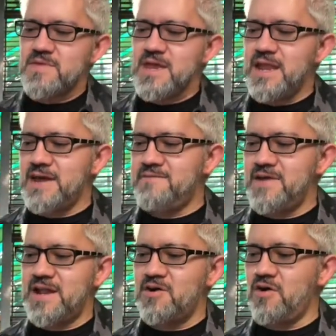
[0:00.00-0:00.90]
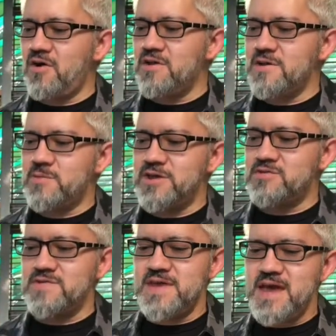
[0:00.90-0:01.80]
and I fill it all the way
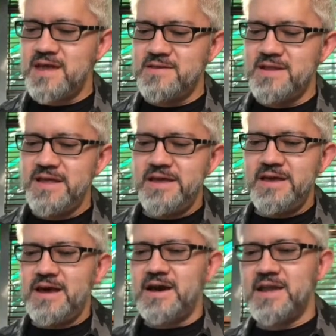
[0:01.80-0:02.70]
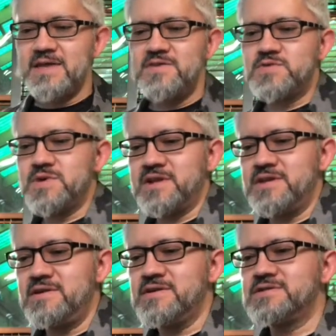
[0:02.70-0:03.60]
to the end, like this one
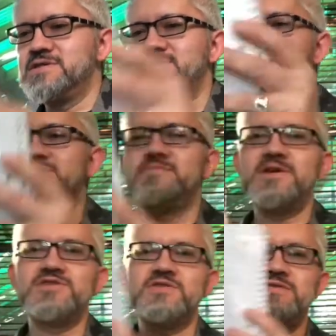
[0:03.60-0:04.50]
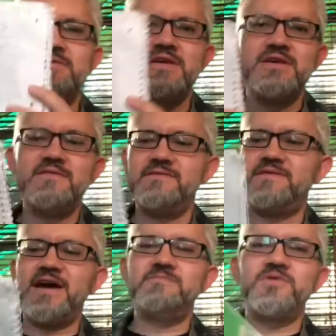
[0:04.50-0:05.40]
here, this is version
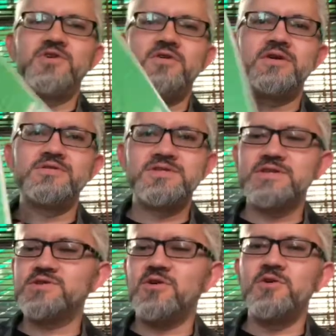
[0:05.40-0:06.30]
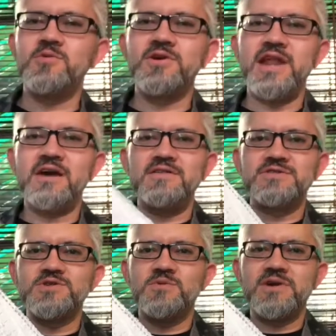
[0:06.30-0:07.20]
5.0, and you see it's all worn out.
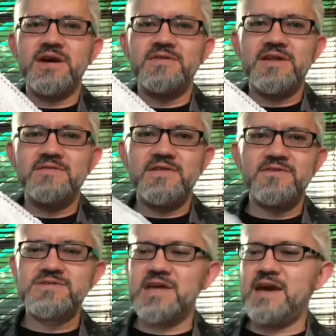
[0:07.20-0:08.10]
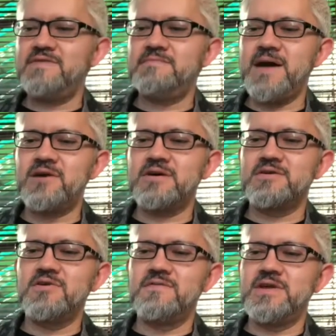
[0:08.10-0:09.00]
It's so worn out that it even doesn't have the
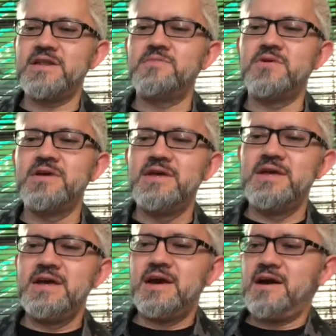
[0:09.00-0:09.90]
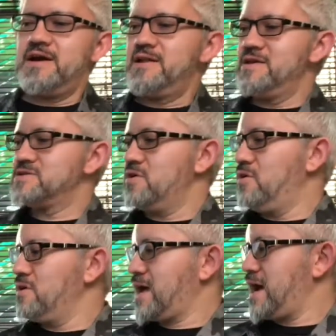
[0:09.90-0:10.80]
back cover anymore. And it's
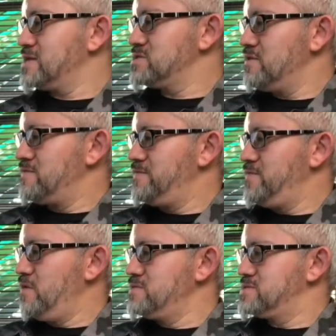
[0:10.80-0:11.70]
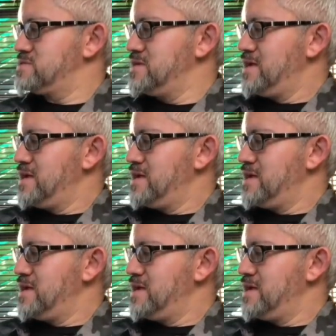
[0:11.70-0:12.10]
all kinds of notes